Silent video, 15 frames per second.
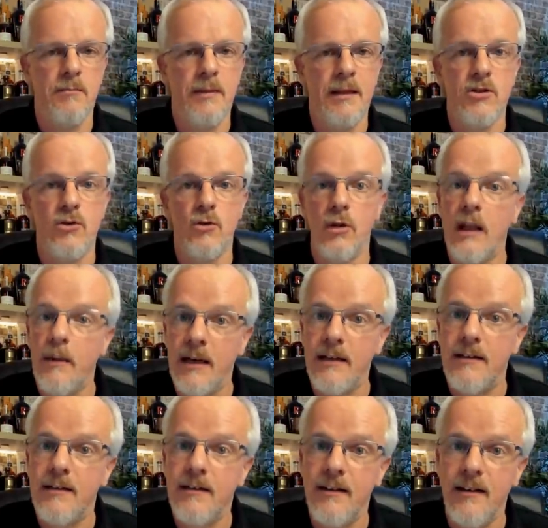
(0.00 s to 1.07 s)
but there's no
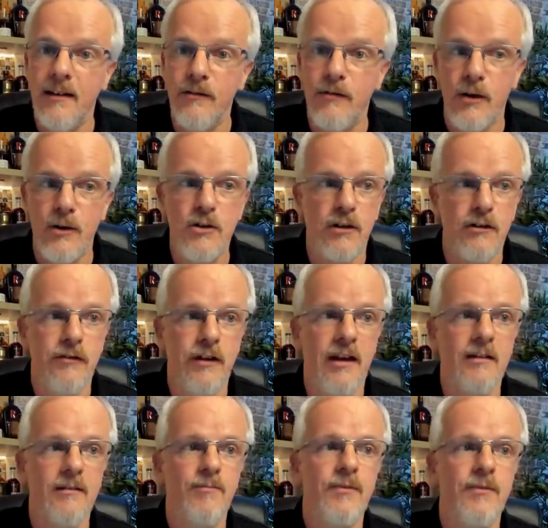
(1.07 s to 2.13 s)
limit in the virtual event.